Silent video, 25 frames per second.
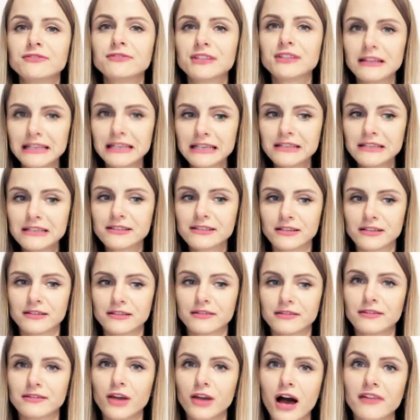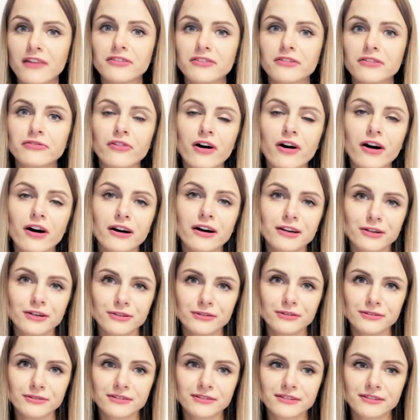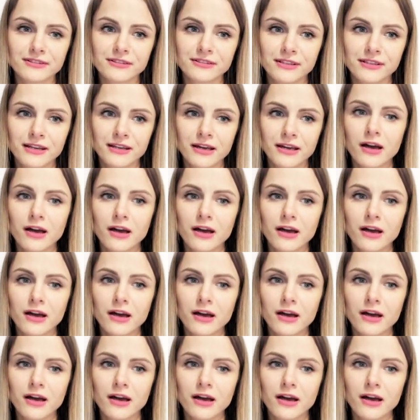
deleted the other files.